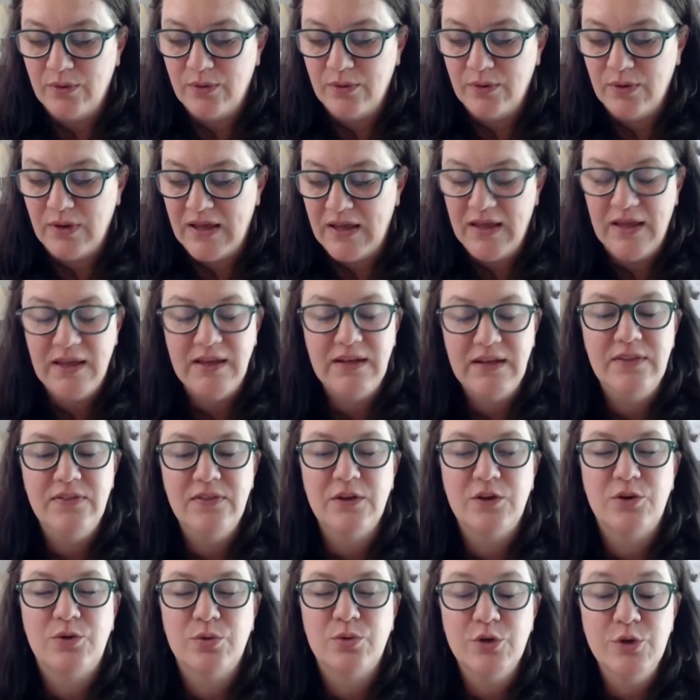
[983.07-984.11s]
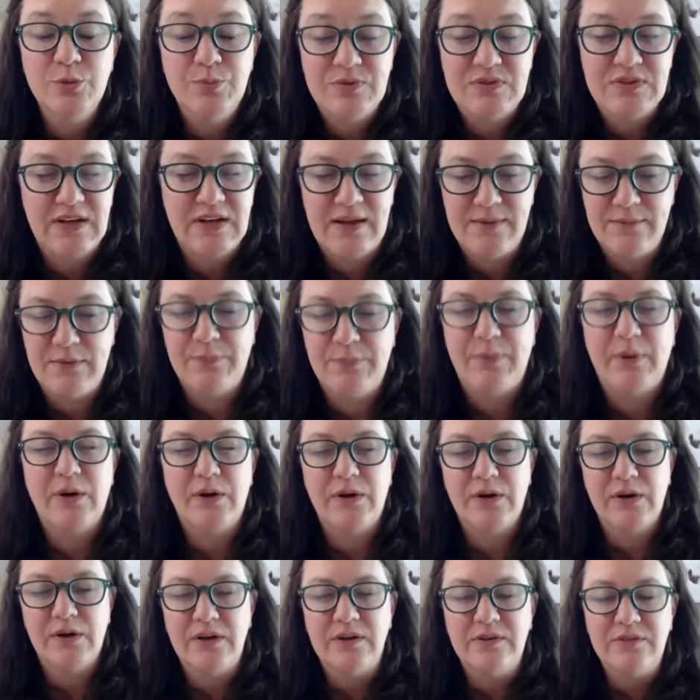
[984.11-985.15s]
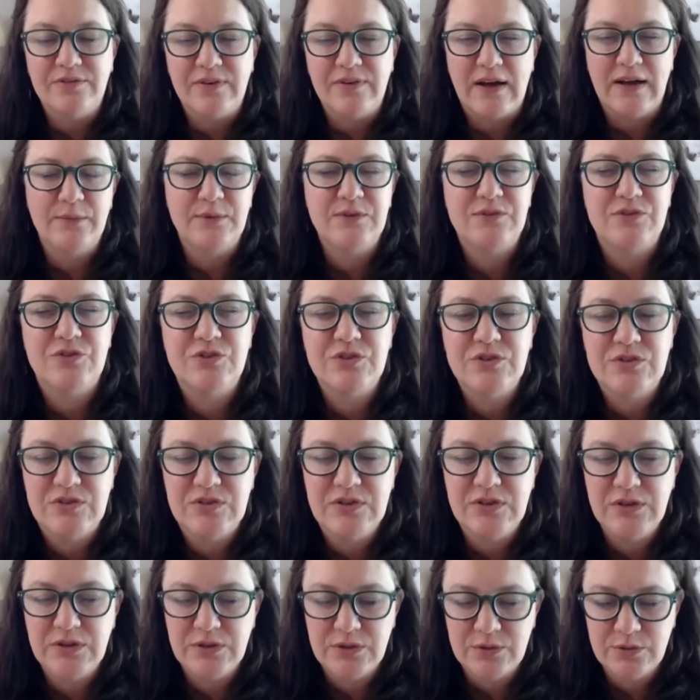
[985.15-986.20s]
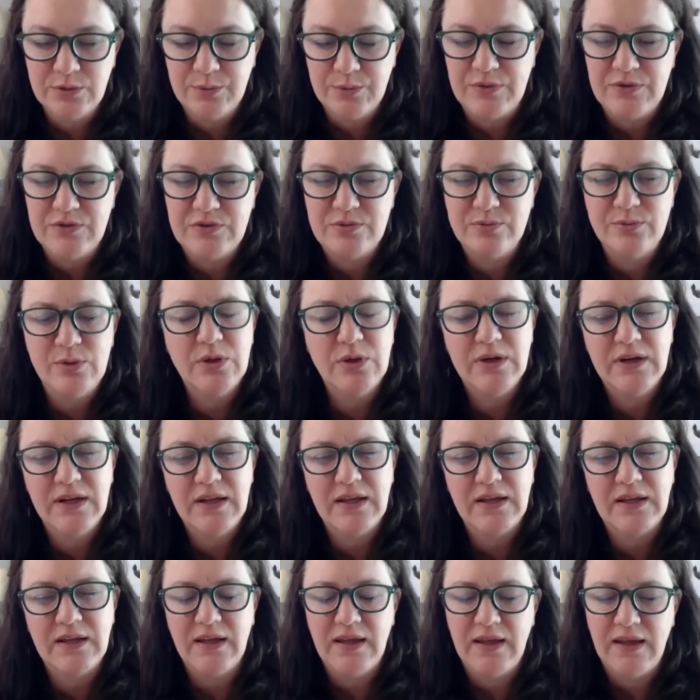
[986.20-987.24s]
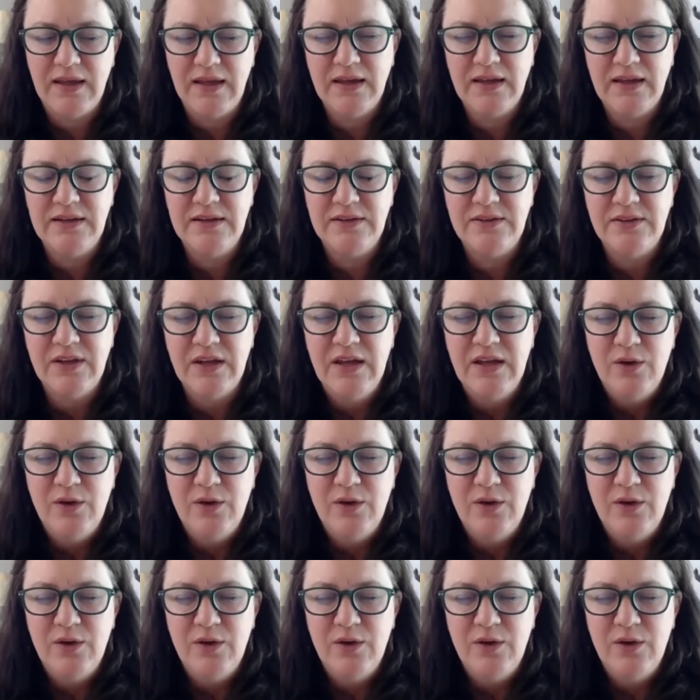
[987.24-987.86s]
and in the groups that I'm a part of, I was just in a group this morning and